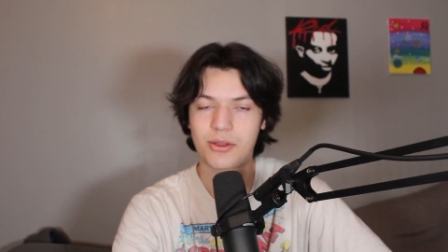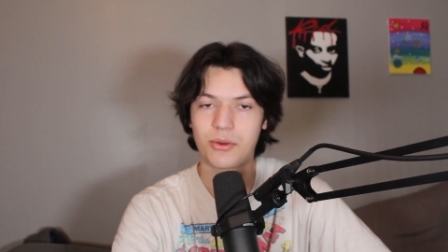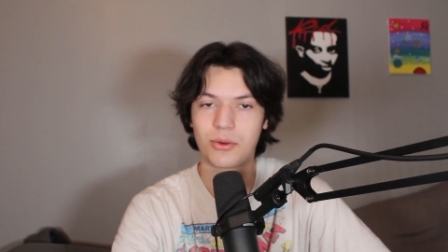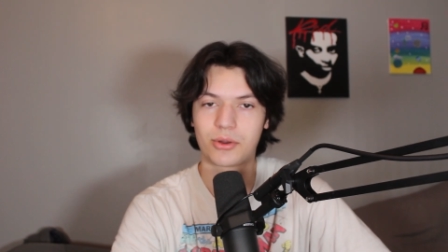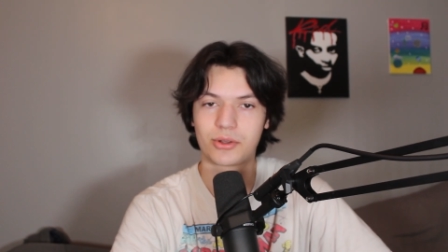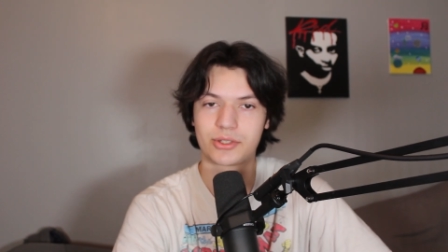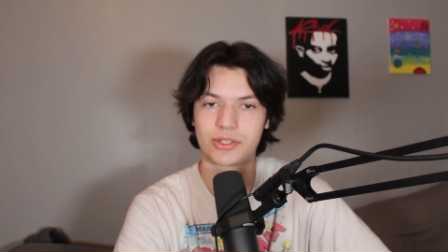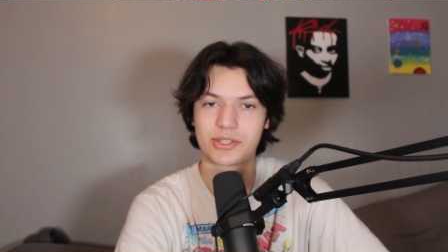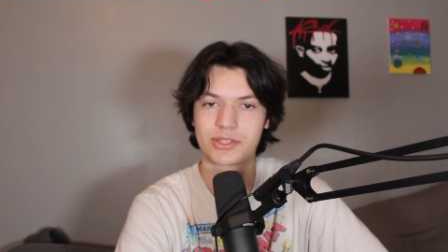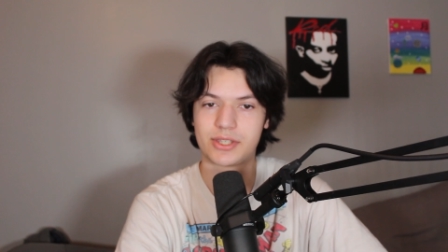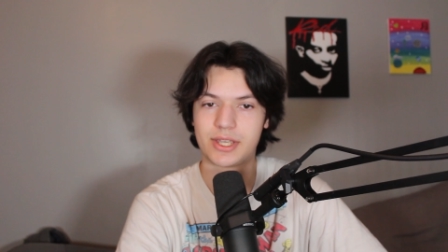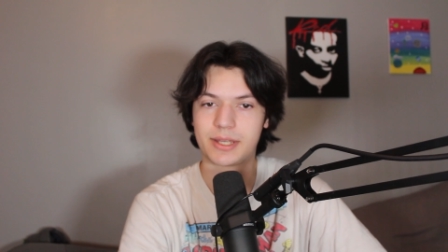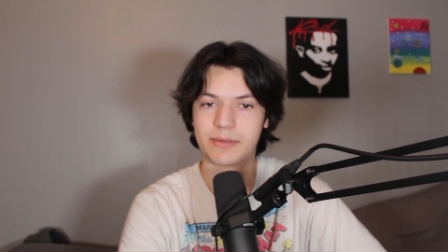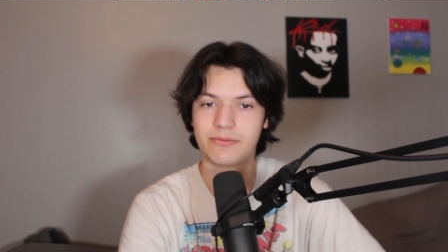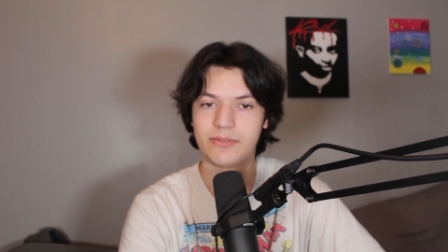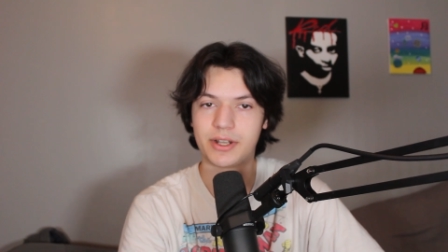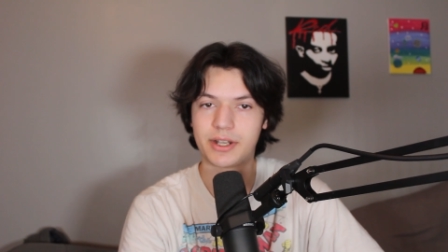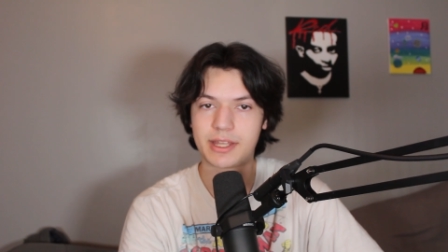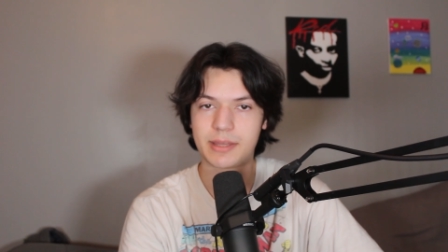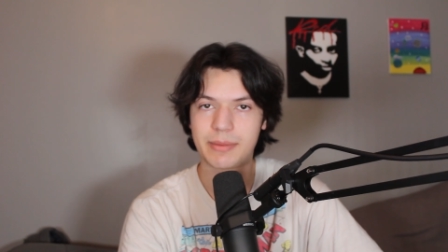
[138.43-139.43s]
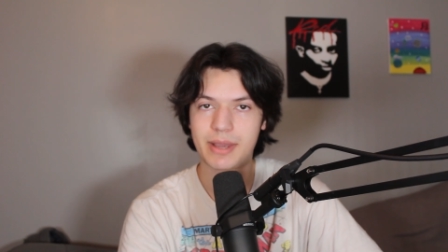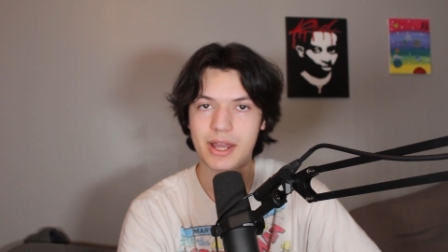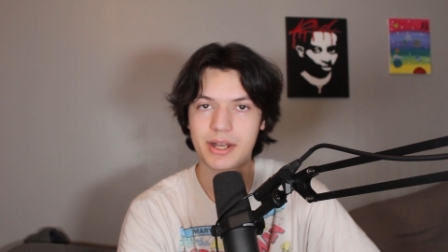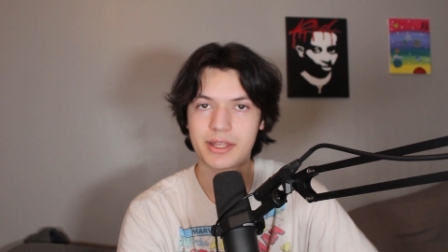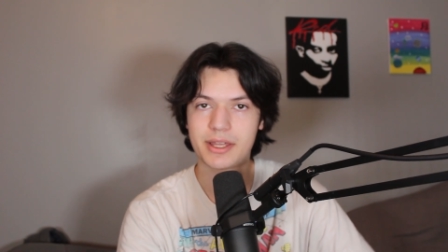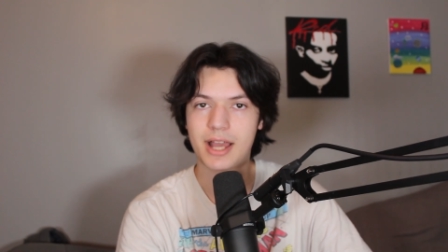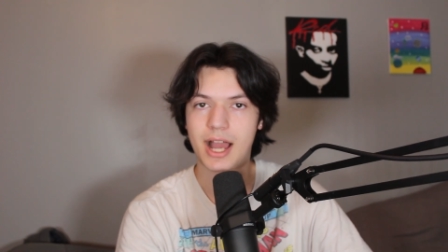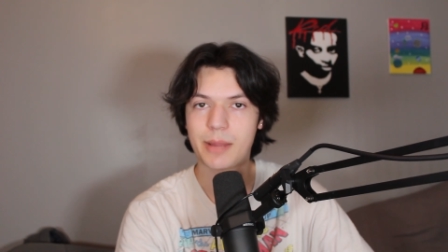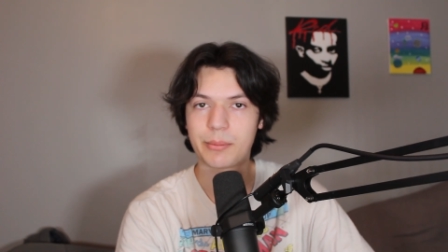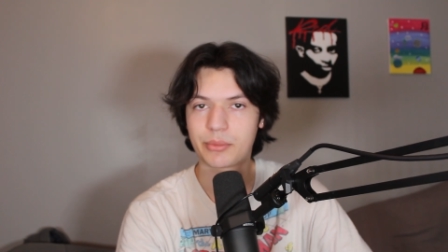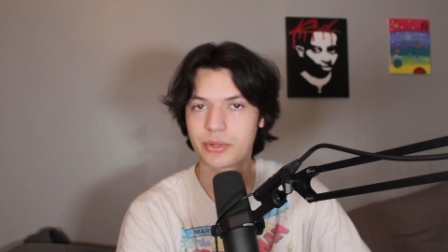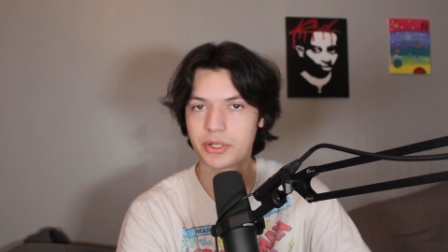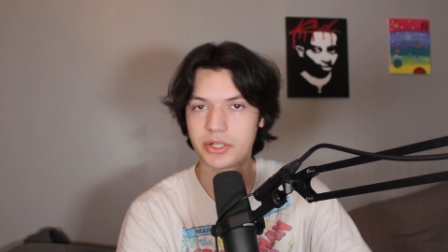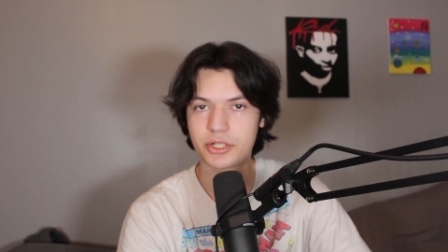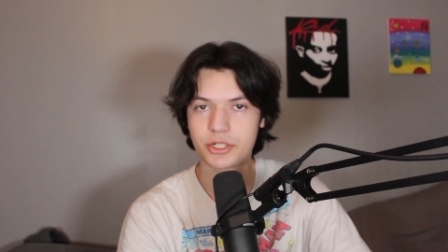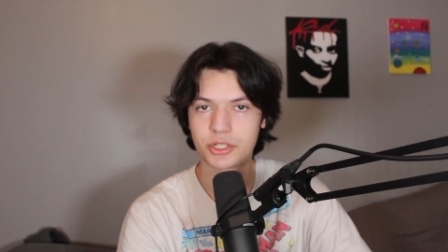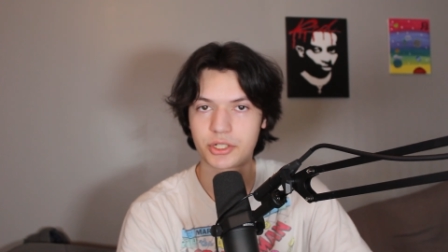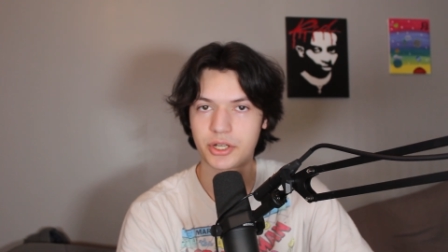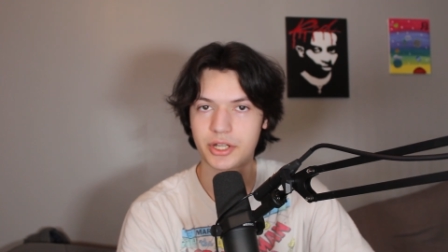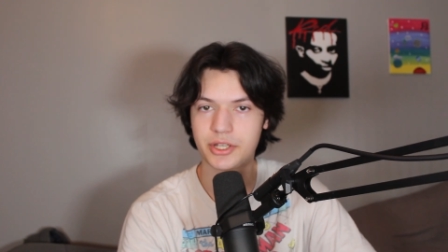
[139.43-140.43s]
or just like funny about it, I'm pretty
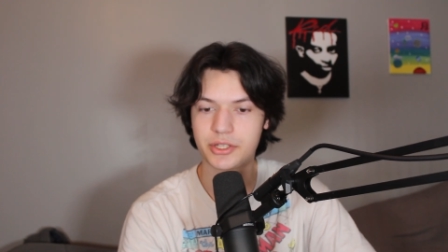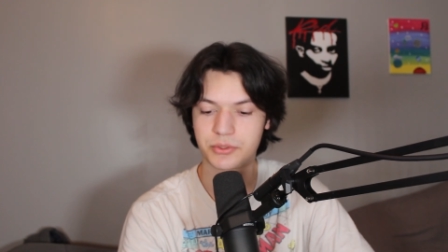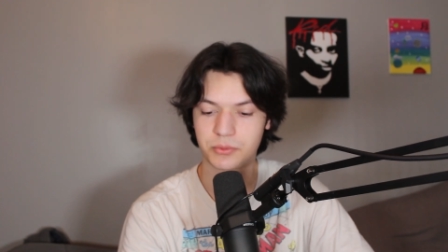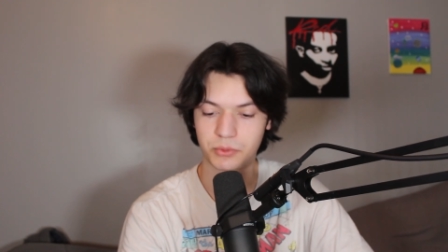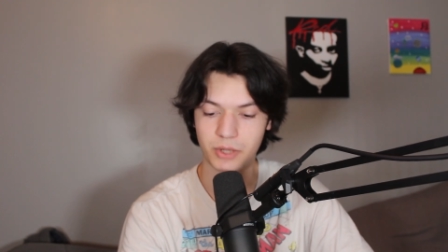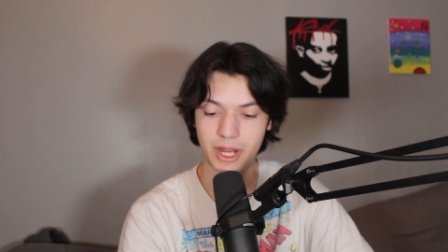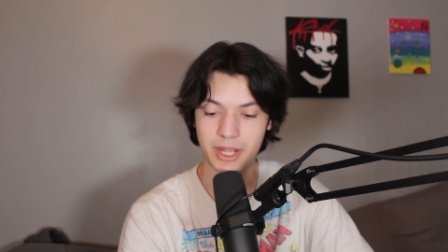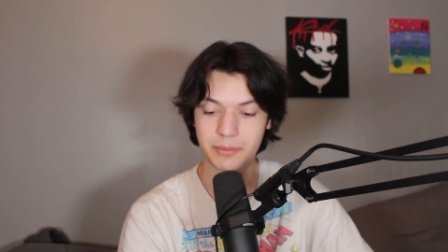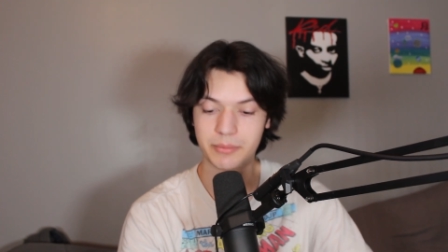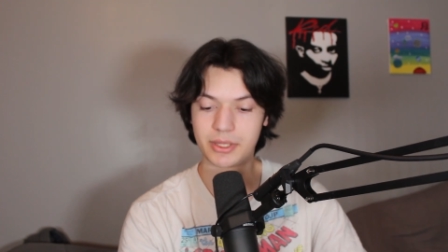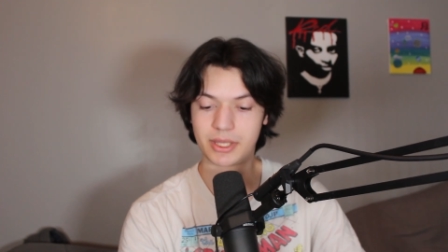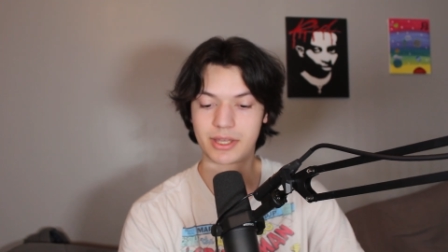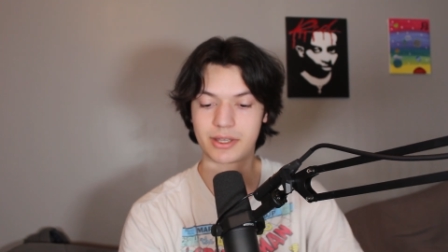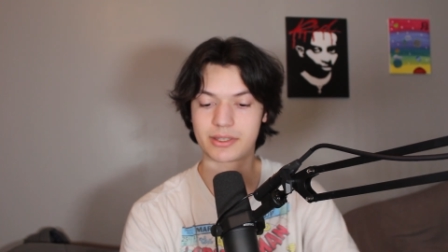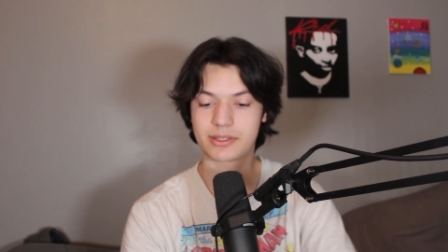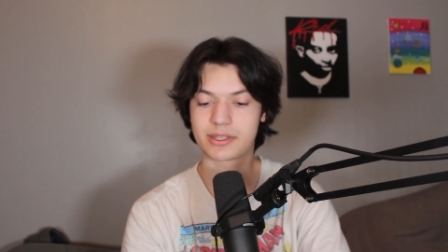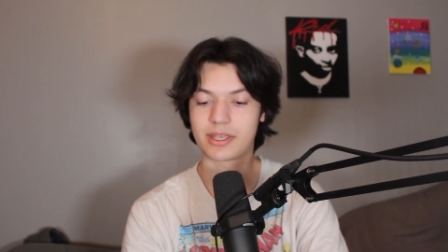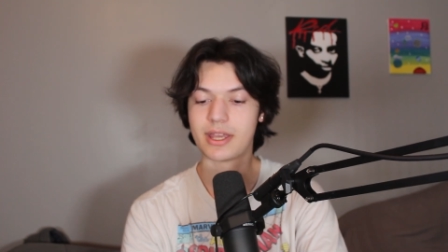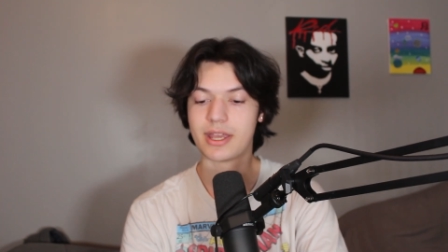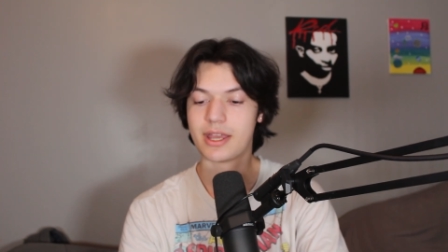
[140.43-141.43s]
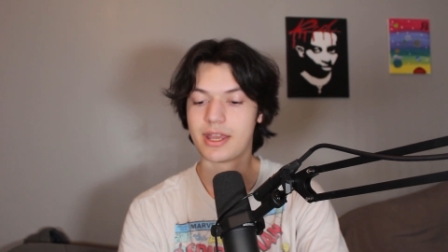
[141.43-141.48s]
sure he's right, because